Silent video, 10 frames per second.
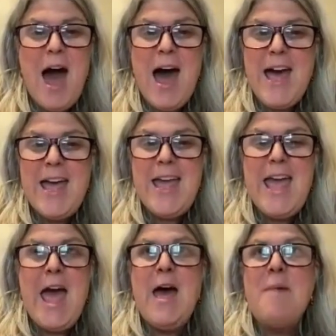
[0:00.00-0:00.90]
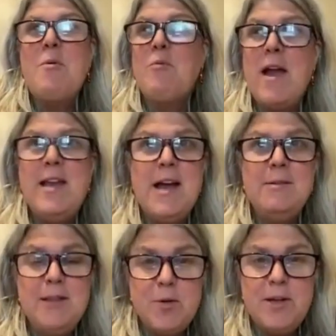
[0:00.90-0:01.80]
I am right
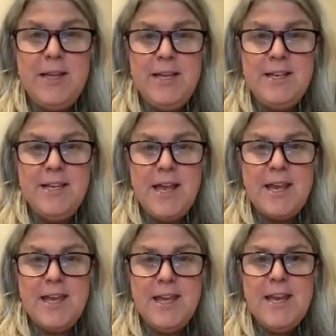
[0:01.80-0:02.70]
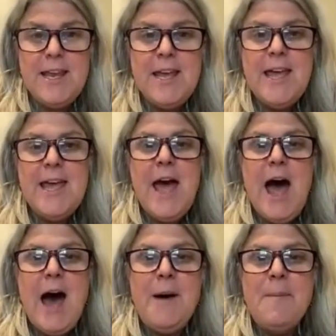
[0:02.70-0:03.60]
now literally in Connecticut.
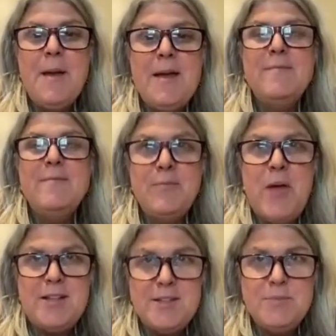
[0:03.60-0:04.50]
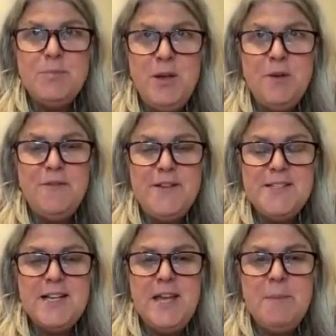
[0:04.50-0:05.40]
Um, that's
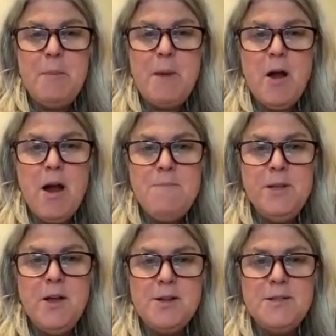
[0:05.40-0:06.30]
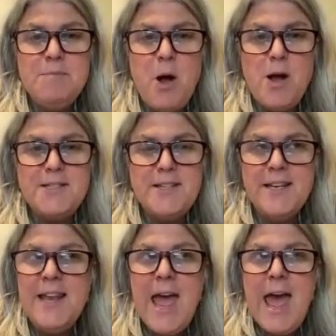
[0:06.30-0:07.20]
physically, but my heart belongs in
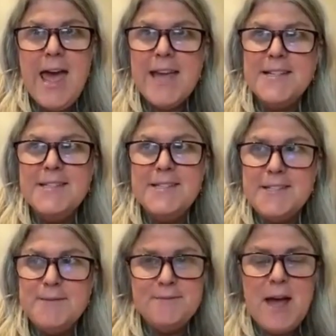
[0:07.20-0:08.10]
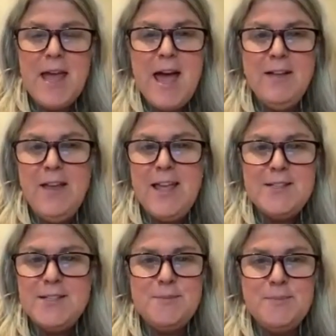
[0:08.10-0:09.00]
Boston and I act like
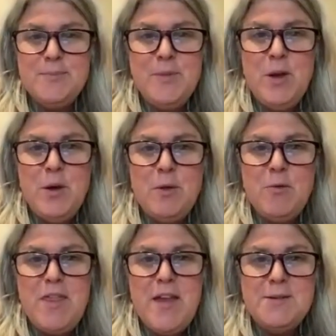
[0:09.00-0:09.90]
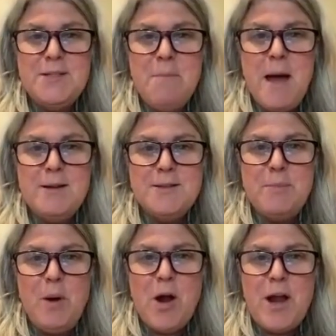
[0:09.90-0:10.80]
it's 3,000 miles
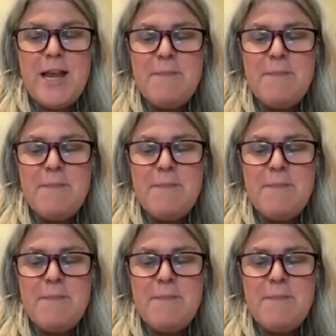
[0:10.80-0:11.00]
apart.